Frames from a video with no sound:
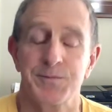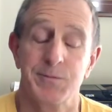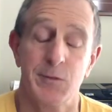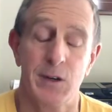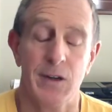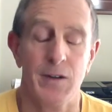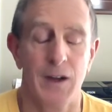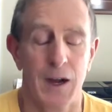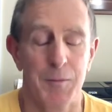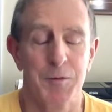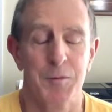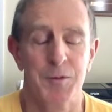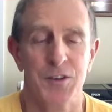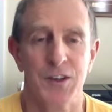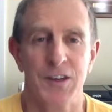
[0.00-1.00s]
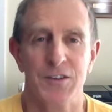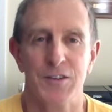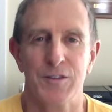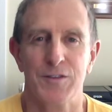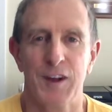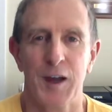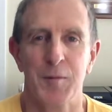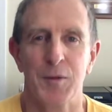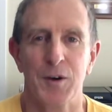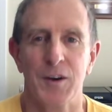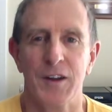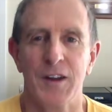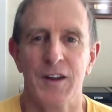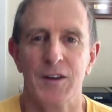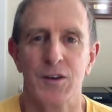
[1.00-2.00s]
optimization of fat
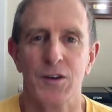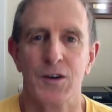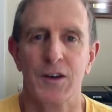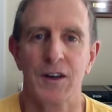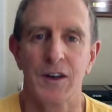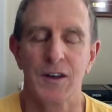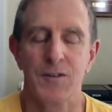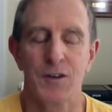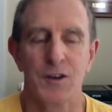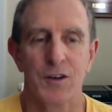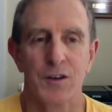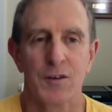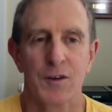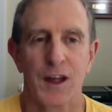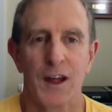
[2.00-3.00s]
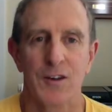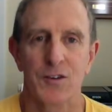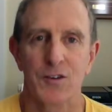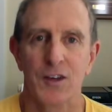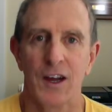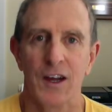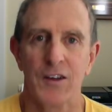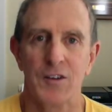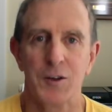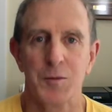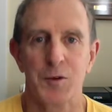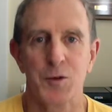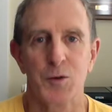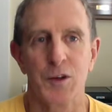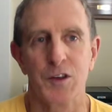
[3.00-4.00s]
burning if you can exercise at
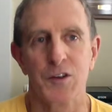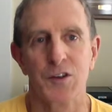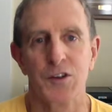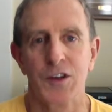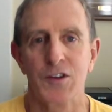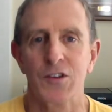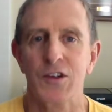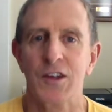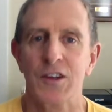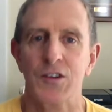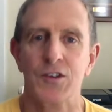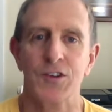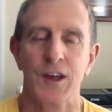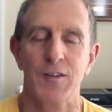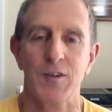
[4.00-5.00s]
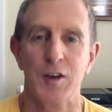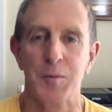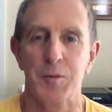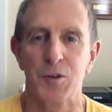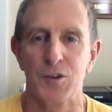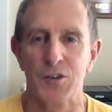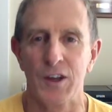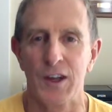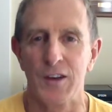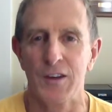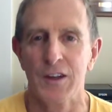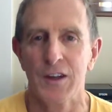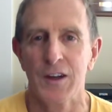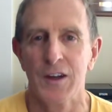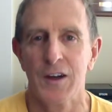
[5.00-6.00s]
between 60 and 70%
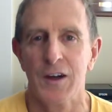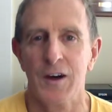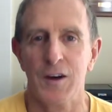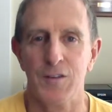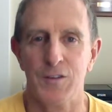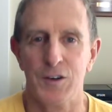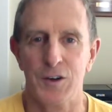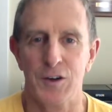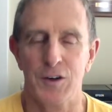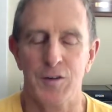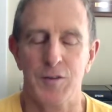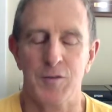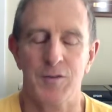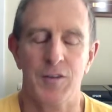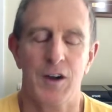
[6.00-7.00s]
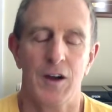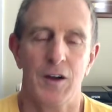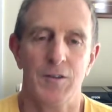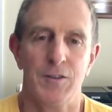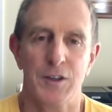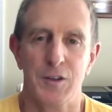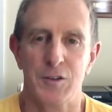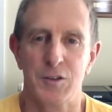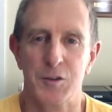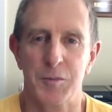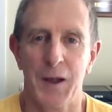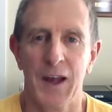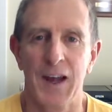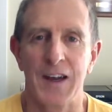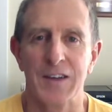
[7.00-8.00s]
of your VO2
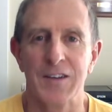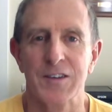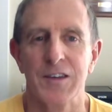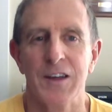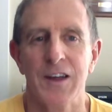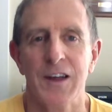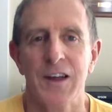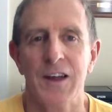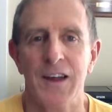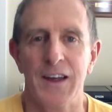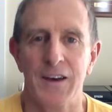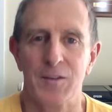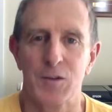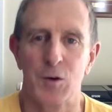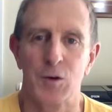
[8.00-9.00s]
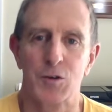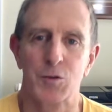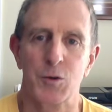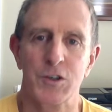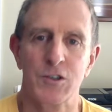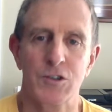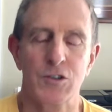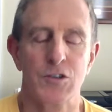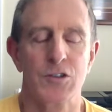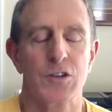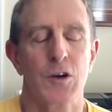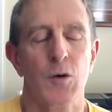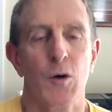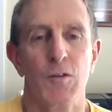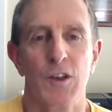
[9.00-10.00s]
max. And of course, once you
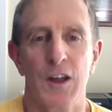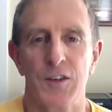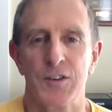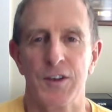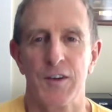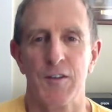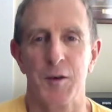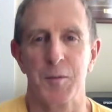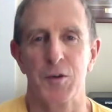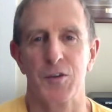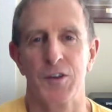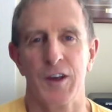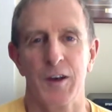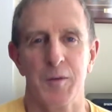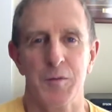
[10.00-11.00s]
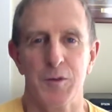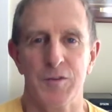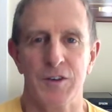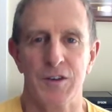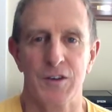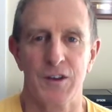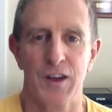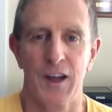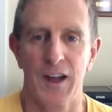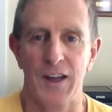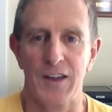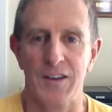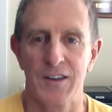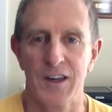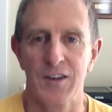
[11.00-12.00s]
go over that 70% and move into the
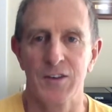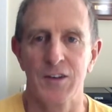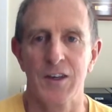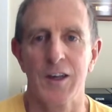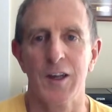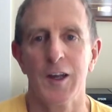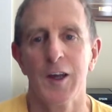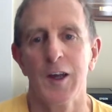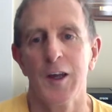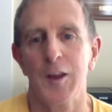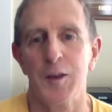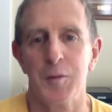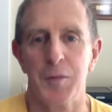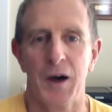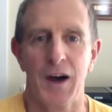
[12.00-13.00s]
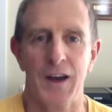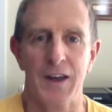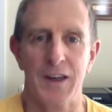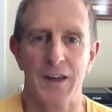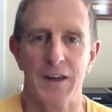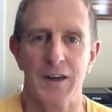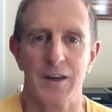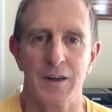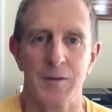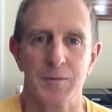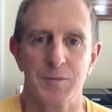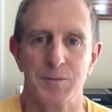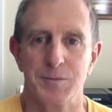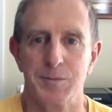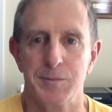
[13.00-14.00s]
high intensity, the body
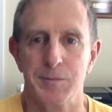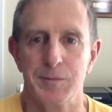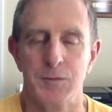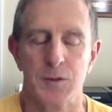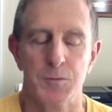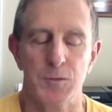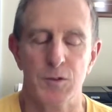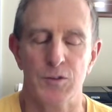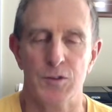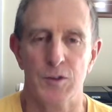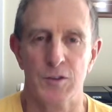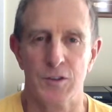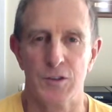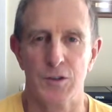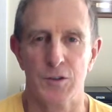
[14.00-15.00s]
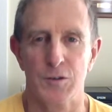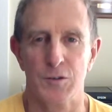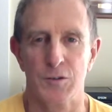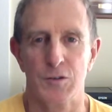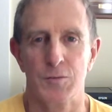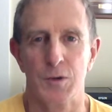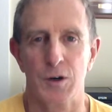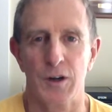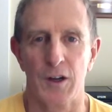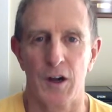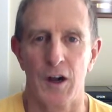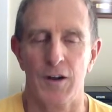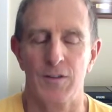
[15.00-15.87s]
moves into burning